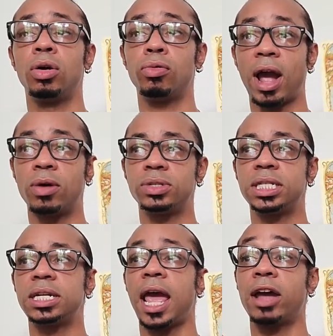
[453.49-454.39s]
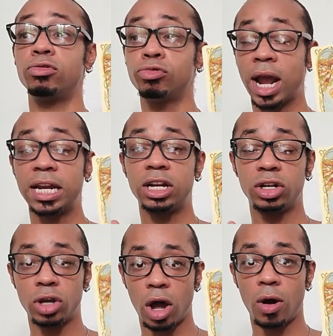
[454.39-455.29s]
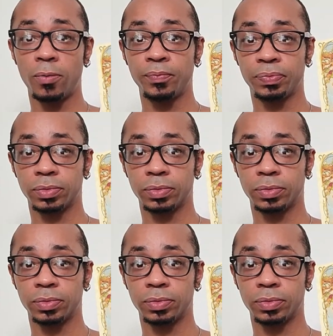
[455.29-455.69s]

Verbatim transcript: grounded and ready to go